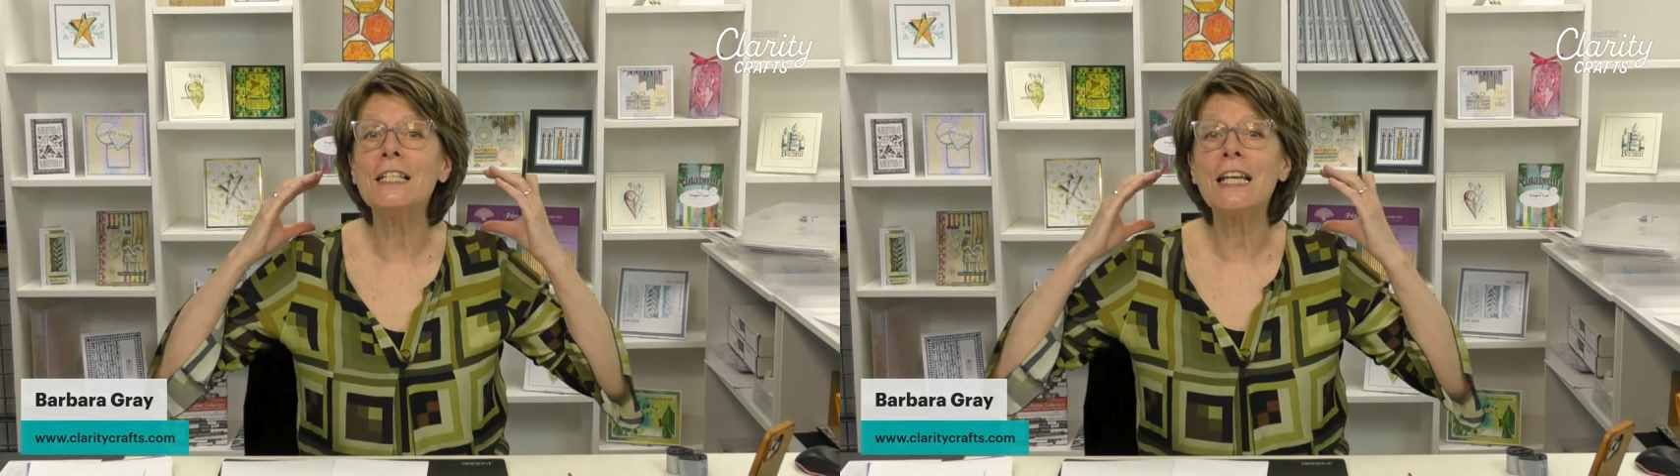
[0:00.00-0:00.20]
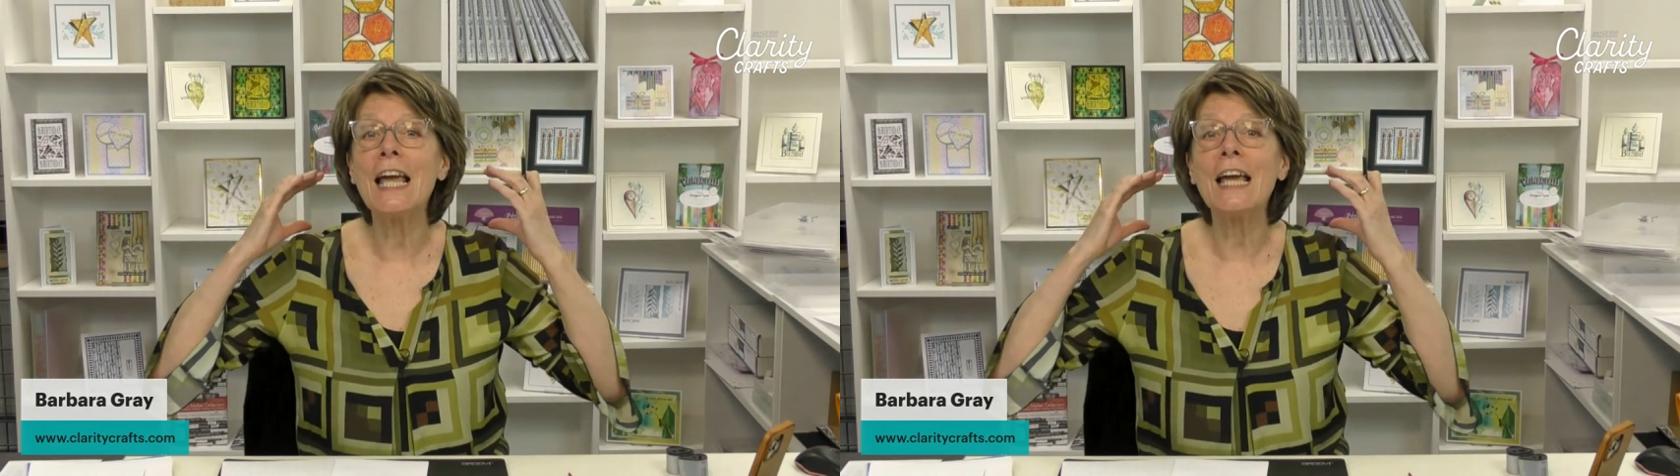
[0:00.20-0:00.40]

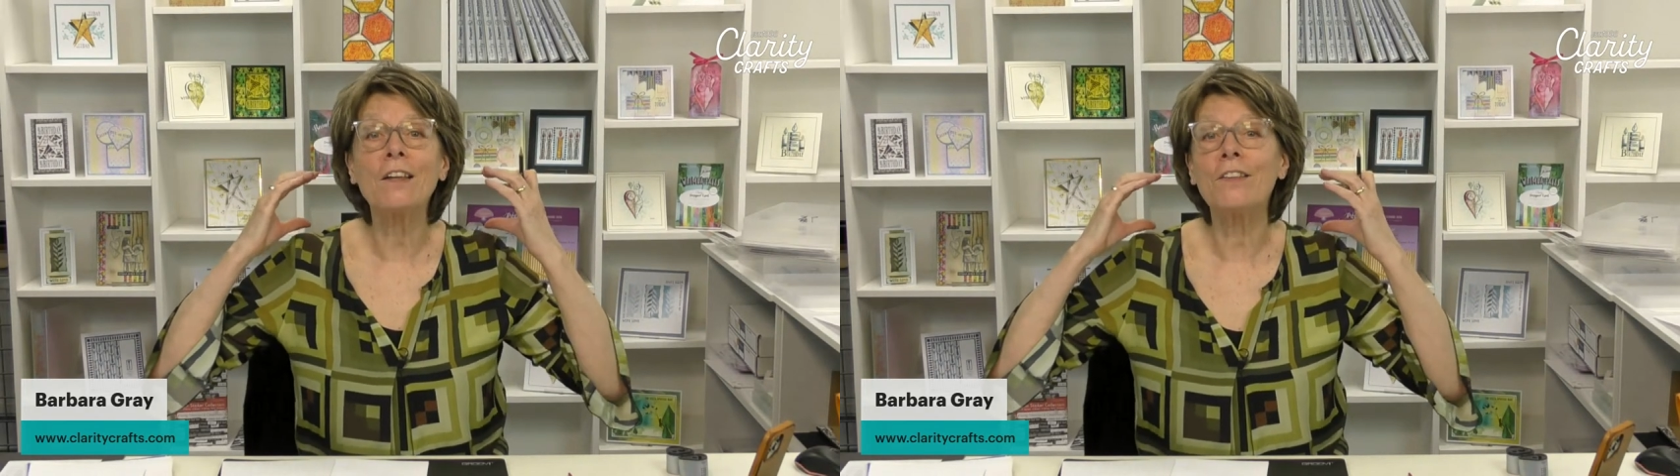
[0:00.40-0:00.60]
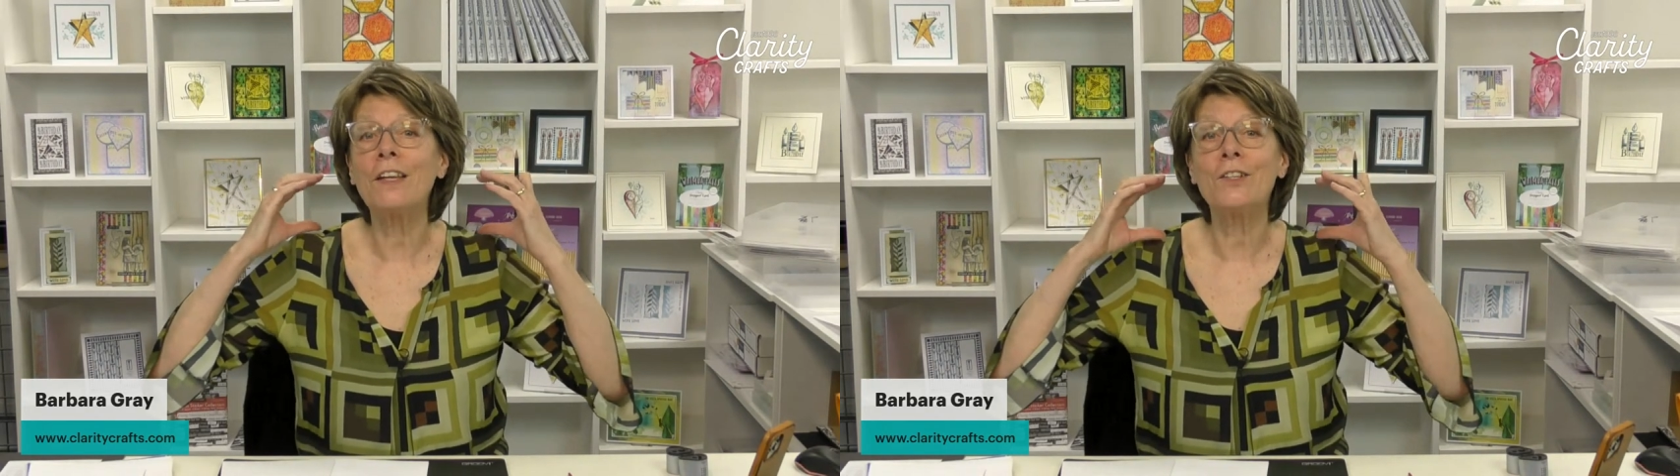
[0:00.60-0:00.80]
neck
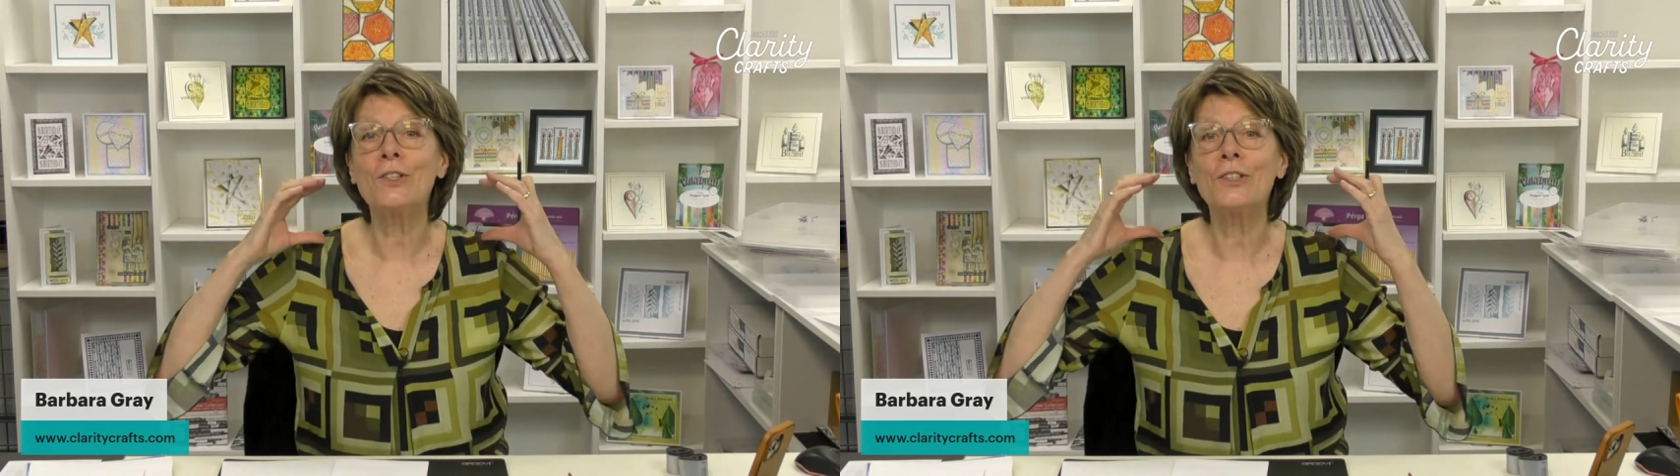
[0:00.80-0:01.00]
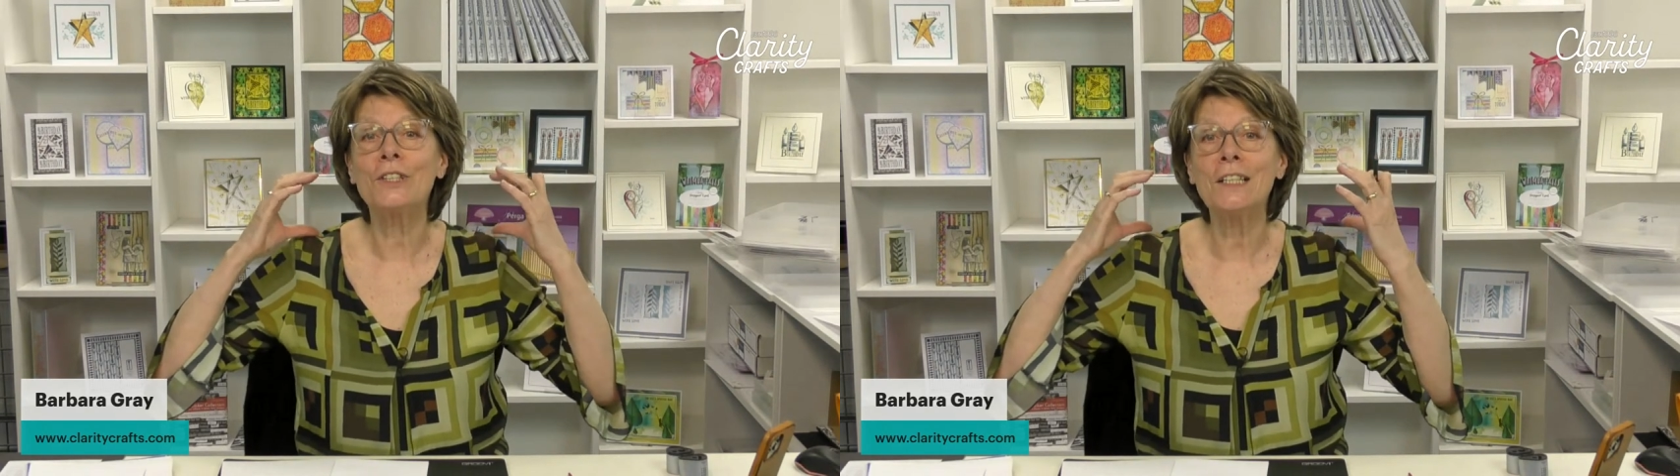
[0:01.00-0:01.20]
things
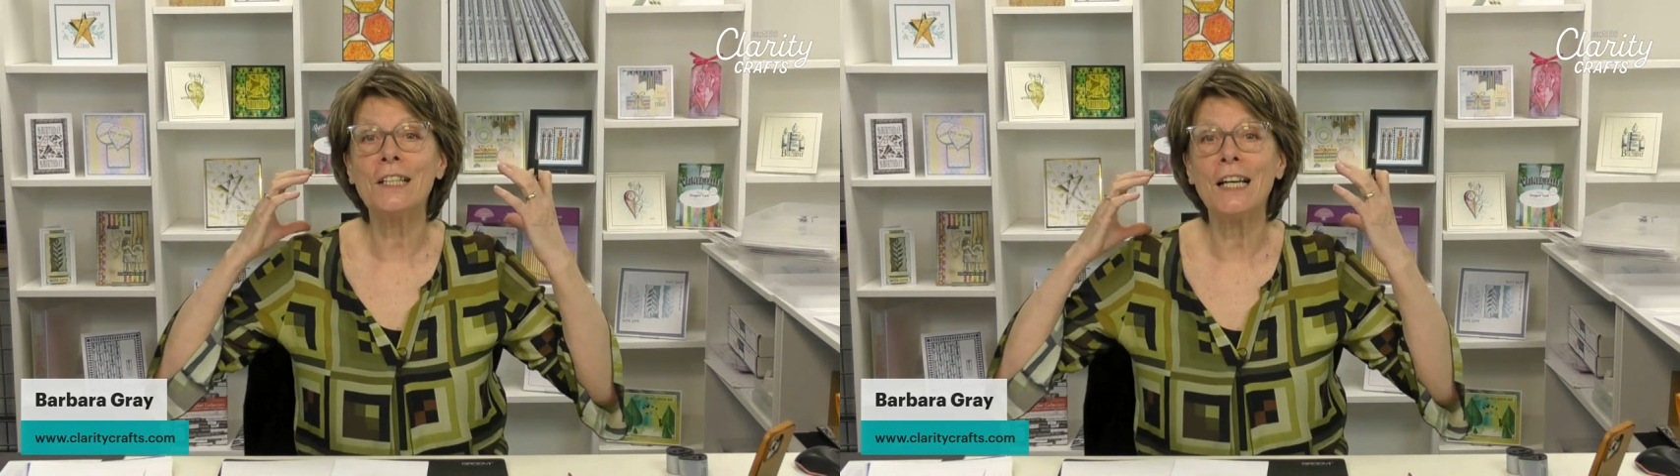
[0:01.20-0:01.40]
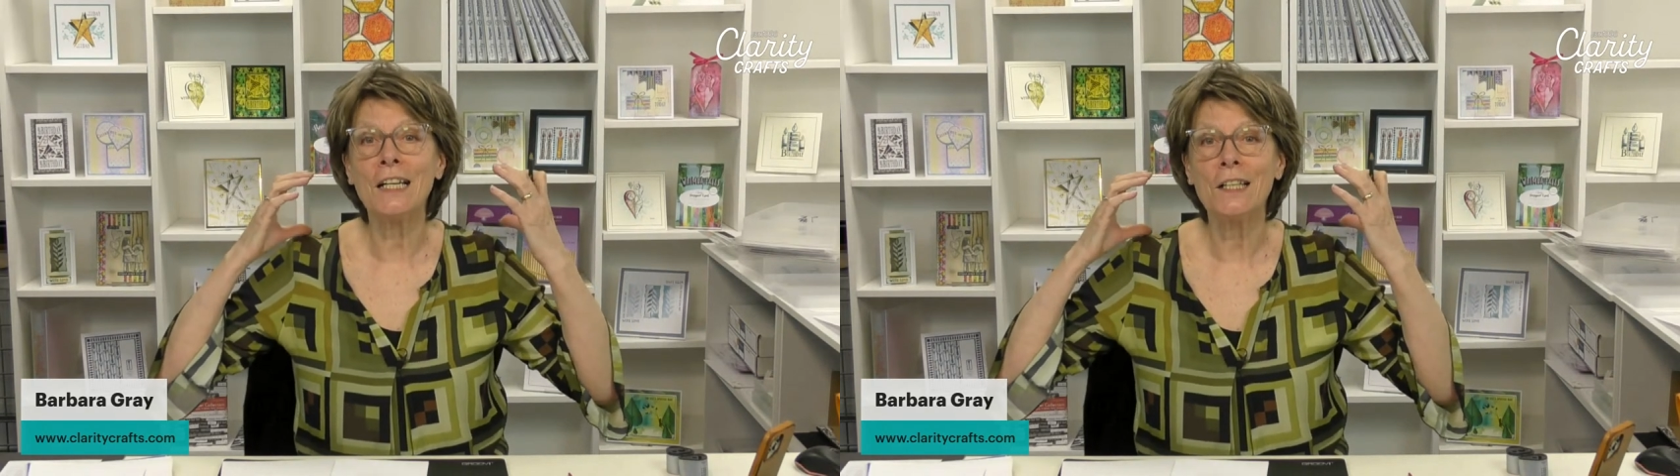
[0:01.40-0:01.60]
on,
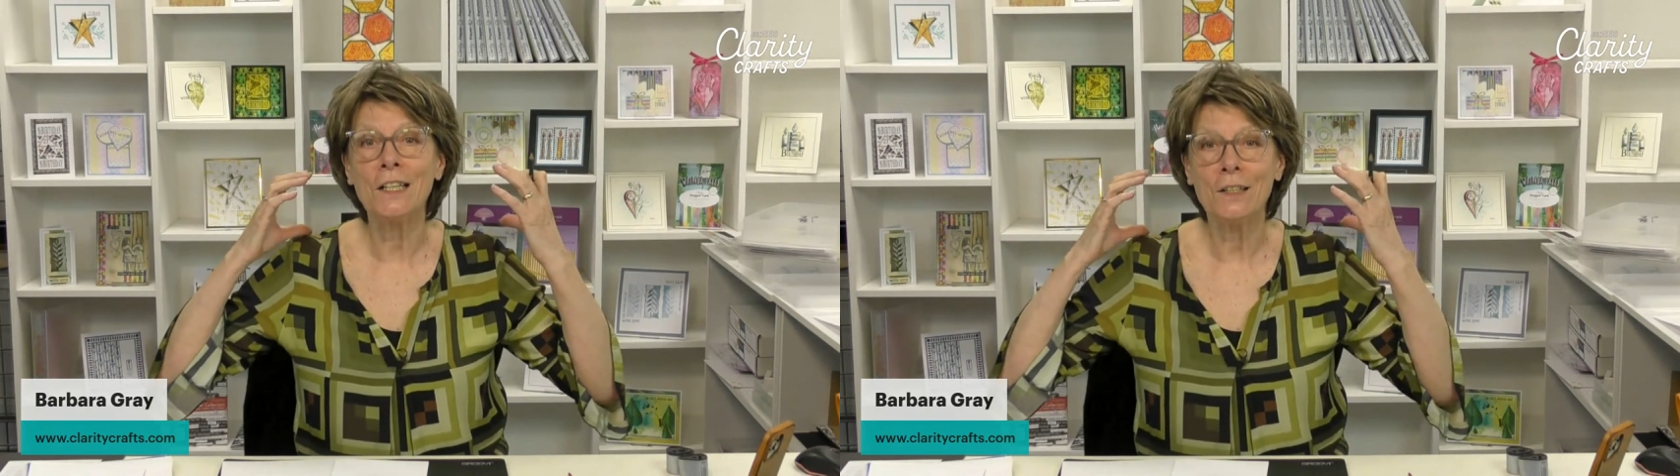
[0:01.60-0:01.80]
didn't they?